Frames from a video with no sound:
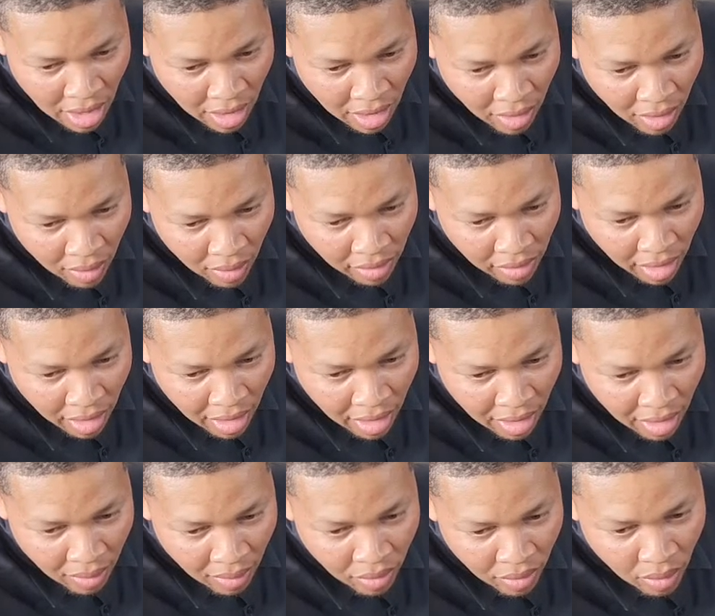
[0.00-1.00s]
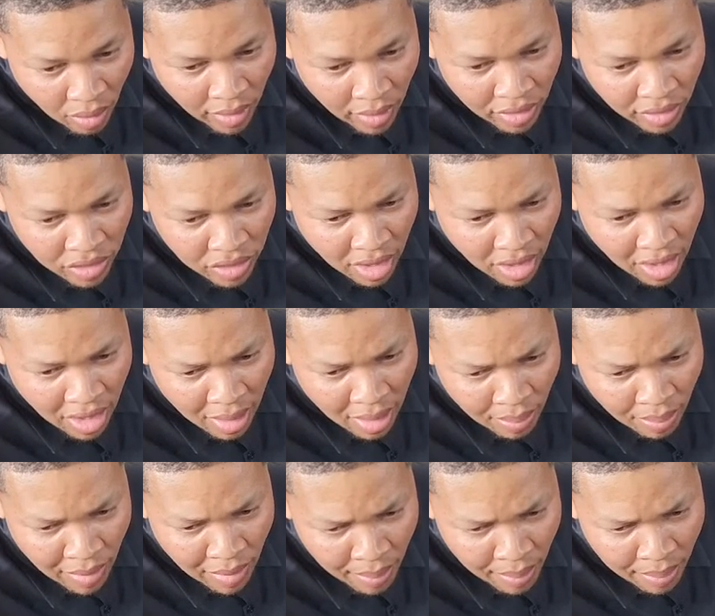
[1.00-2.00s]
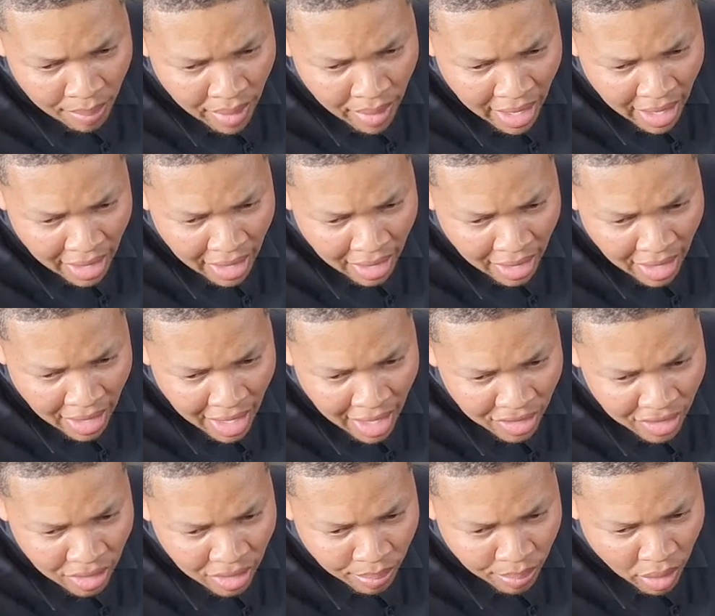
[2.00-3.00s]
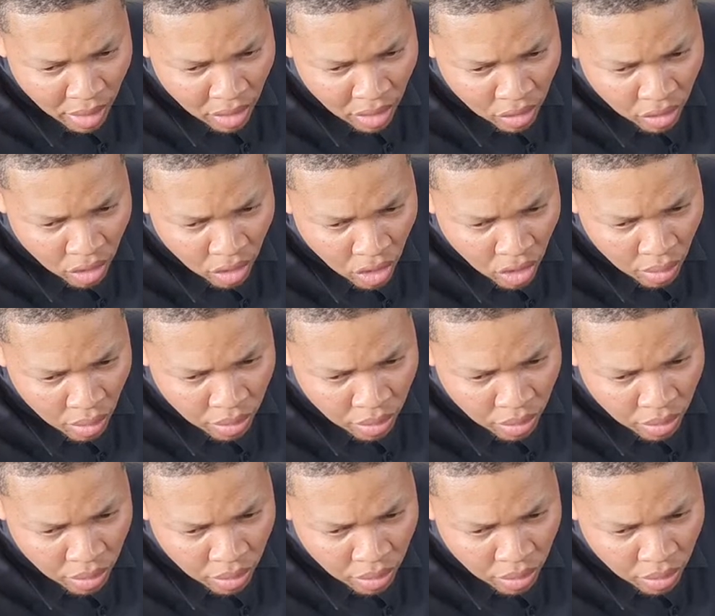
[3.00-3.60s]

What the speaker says: Okay, I don't know what he's saying. My bike has the burnt chrome.